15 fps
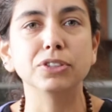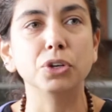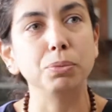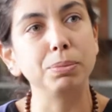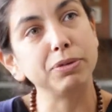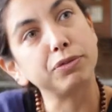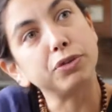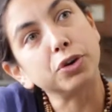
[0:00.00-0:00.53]
So
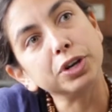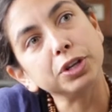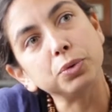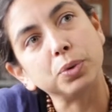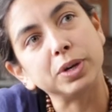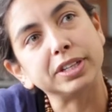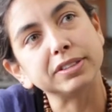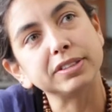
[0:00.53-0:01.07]
before it
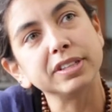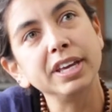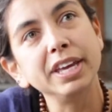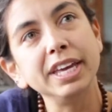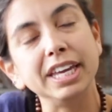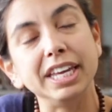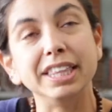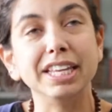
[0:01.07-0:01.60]
was
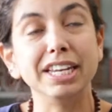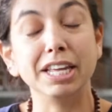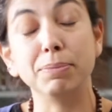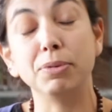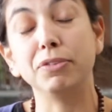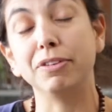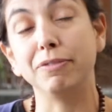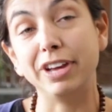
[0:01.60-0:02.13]
in the
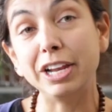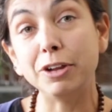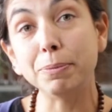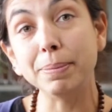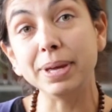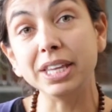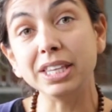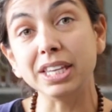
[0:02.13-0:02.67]
name of
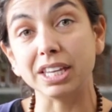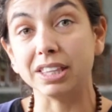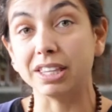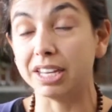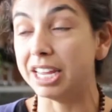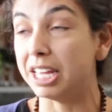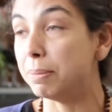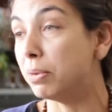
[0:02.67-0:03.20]
development, in
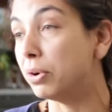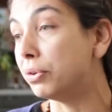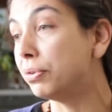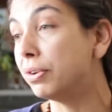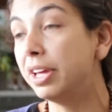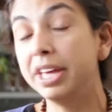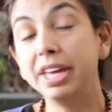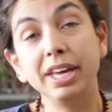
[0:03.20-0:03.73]
the name
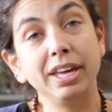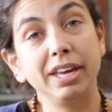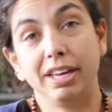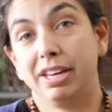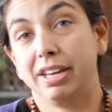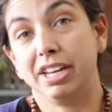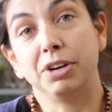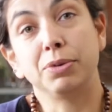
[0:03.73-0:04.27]
of
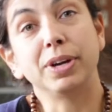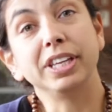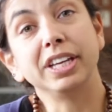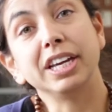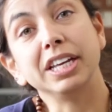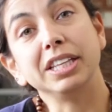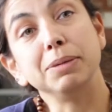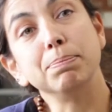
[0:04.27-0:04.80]

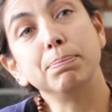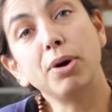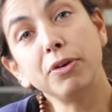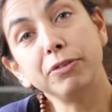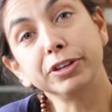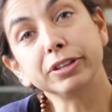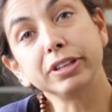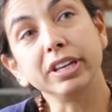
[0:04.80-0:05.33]
eradicating
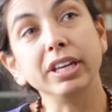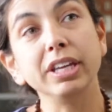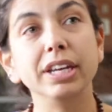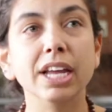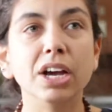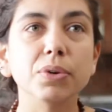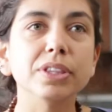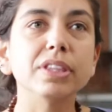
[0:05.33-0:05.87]
poverty.
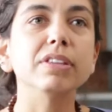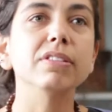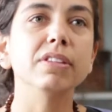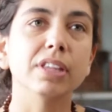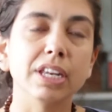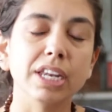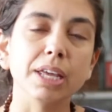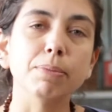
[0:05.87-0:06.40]
Now it is
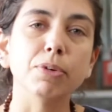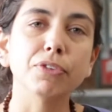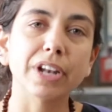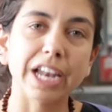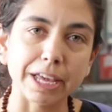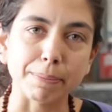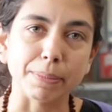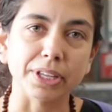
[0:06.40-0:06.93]
in the name of
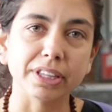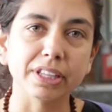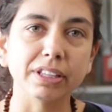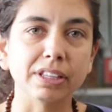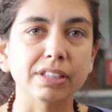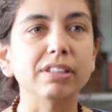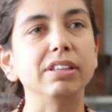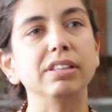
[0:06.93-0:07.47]
climate.
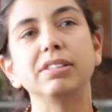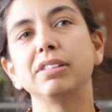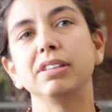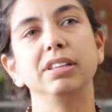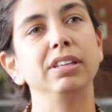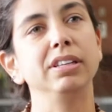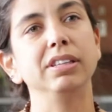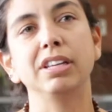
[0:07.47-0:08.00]
It's
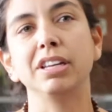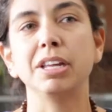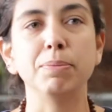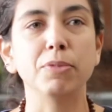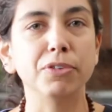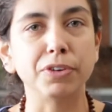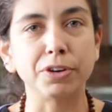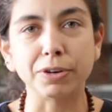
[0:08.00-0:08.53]
in the
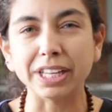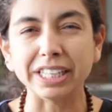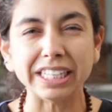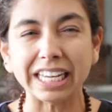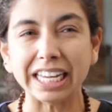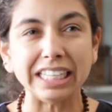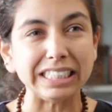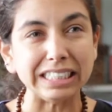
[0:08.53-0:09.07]
name of
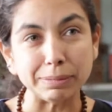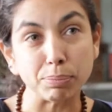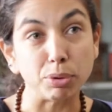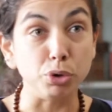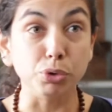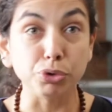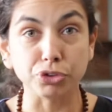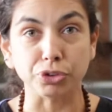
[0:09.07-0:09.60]
eradicating
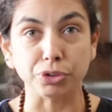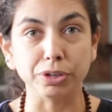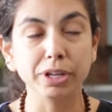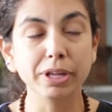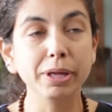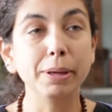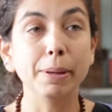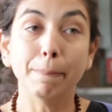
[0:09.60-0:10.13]
pollution.
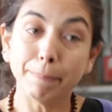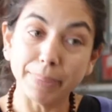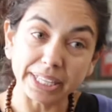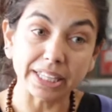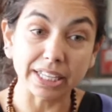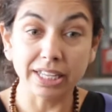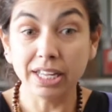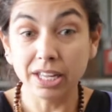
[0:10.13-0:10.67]

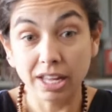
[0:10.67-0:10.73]
But